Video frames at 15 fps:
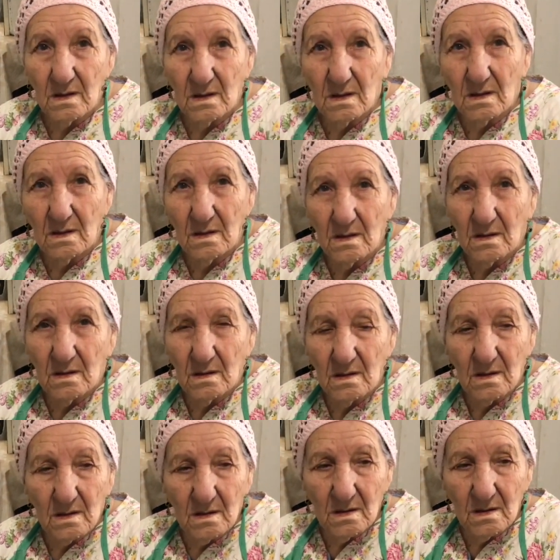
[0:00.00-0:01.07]
what we need
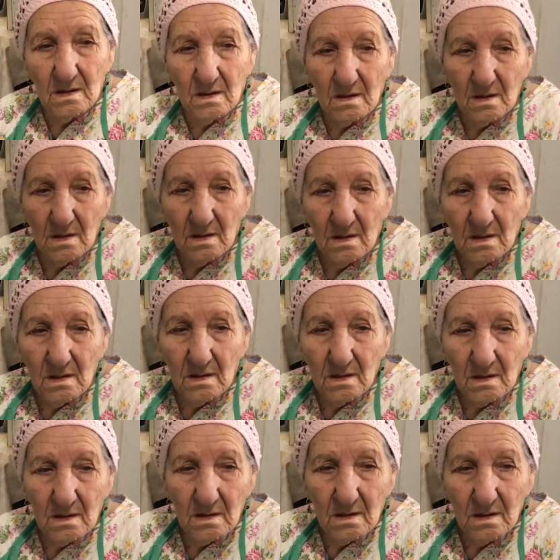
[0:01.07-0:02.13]
inside
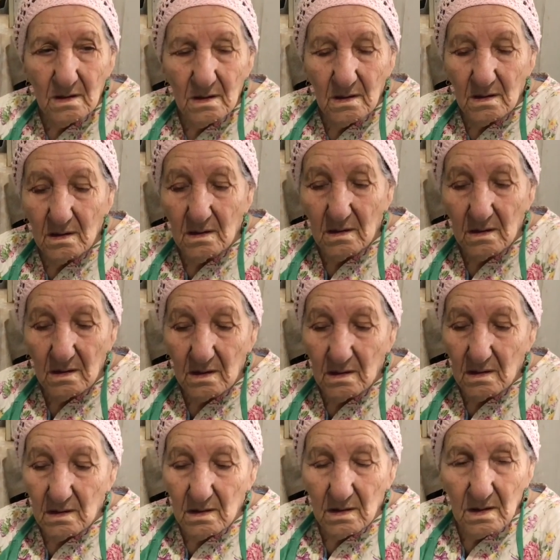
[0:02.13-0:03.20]
is
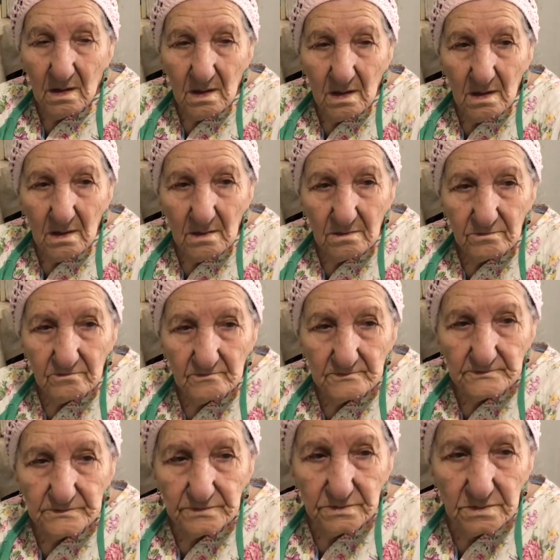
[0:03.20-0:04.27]
ready.
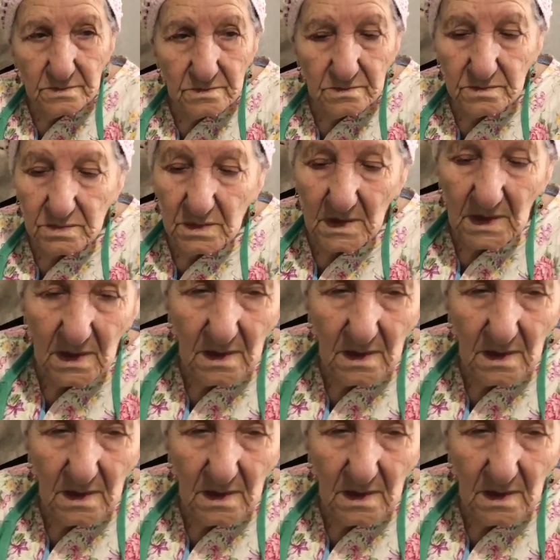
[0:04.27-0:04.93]
Now we have